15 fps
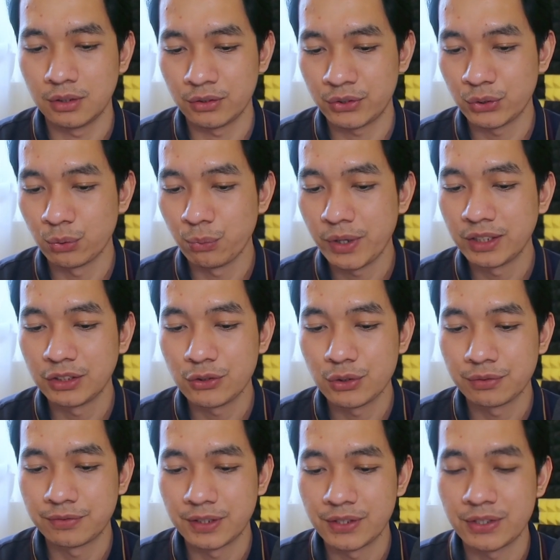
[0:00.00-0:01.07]
So where did you
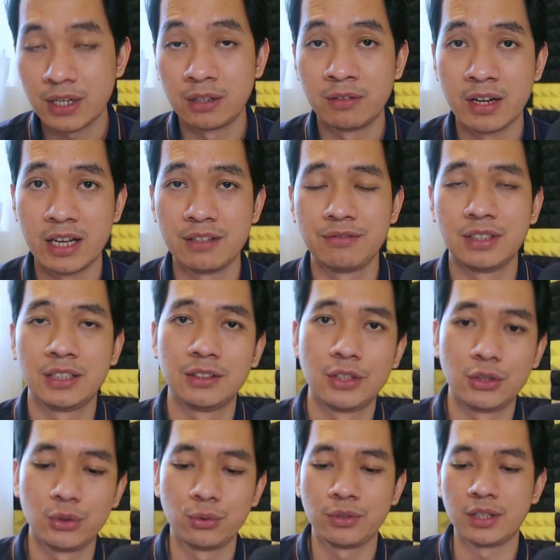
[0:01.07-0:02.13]
first arrive in
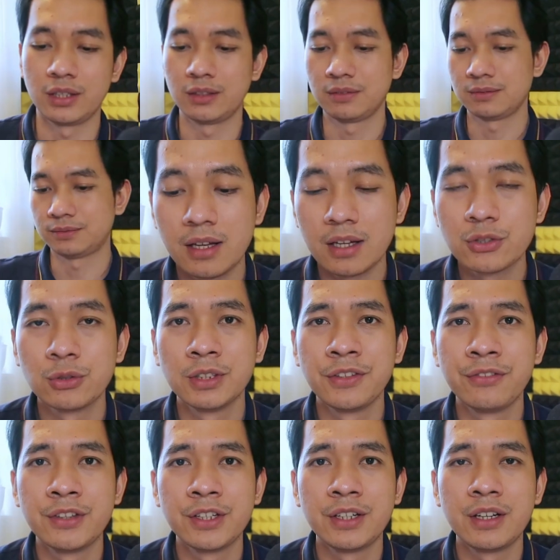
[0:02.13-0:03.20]
the UK? Actually,
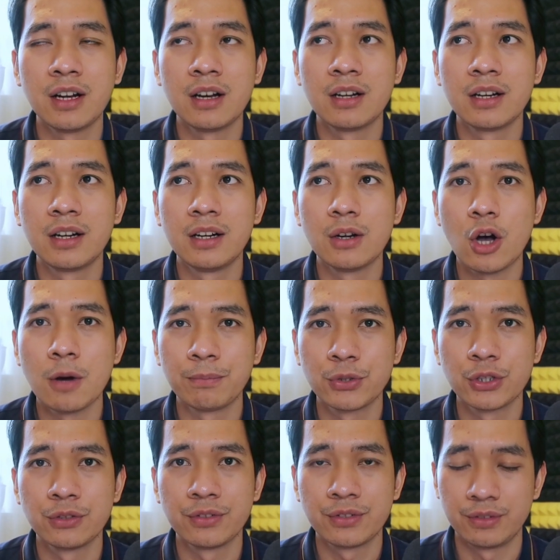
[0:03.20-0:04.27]
there are
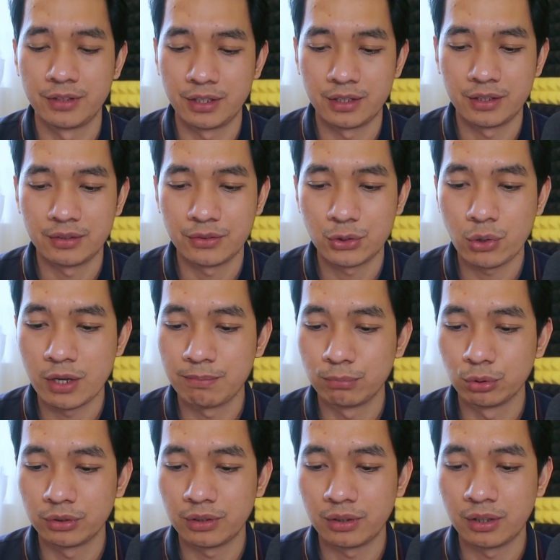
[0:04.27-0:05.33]
options there. So I
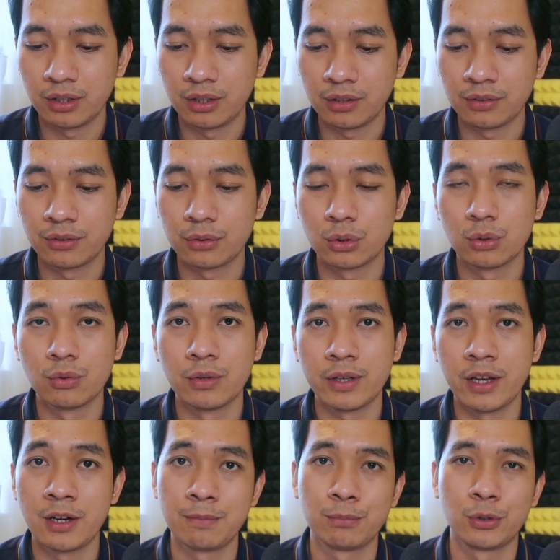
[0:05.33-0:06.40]
put Heathrow
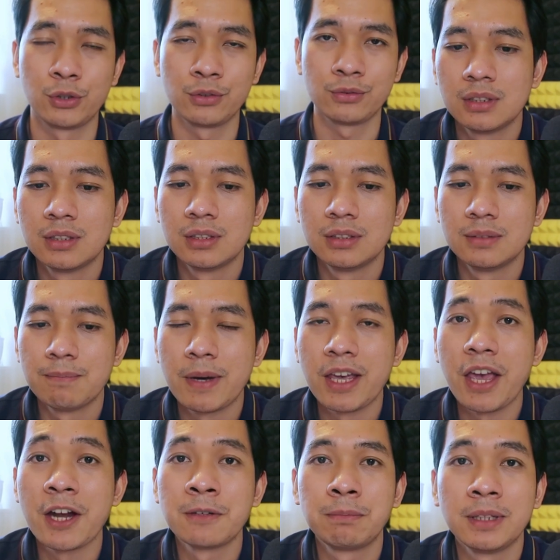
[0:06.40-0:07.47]
Airport. My
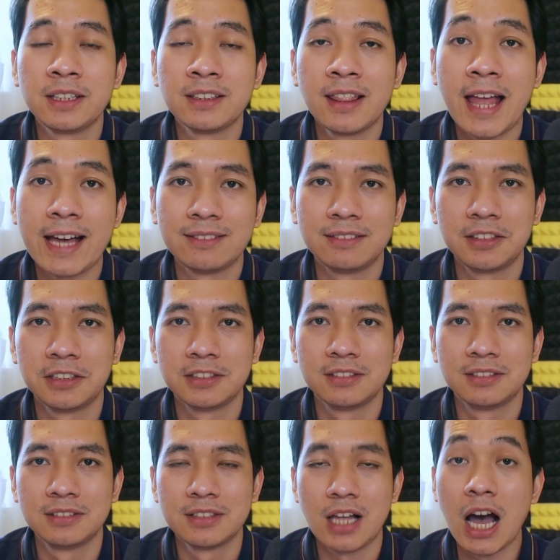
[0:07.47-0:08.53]
airplane
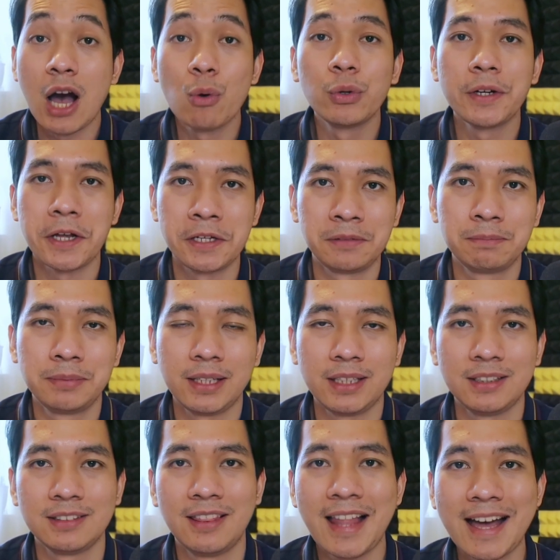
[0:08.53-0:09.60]
landed. Our
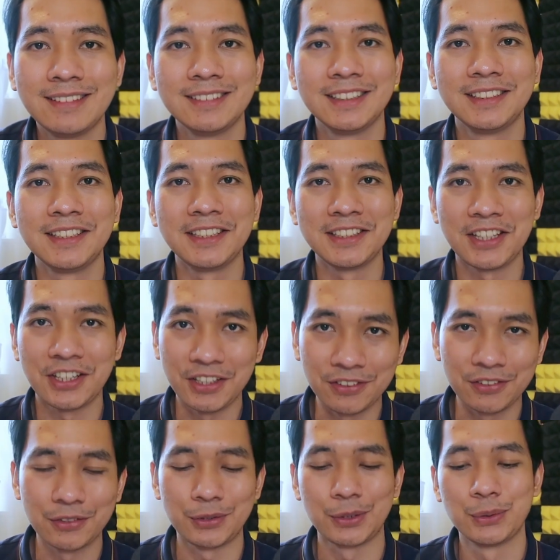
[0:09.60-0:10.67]
airplane landed in
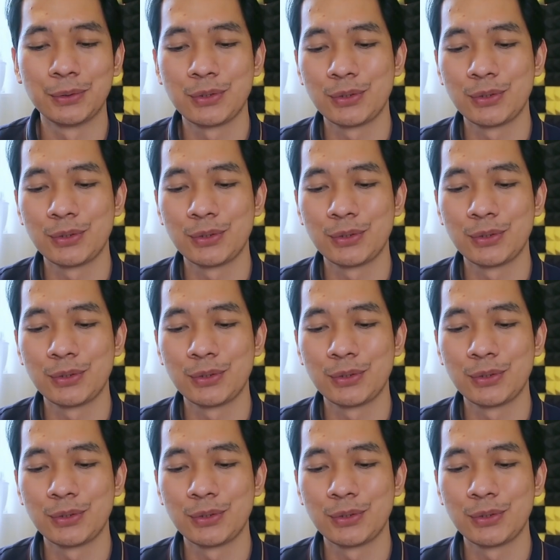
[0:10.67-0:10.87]
Heathrow.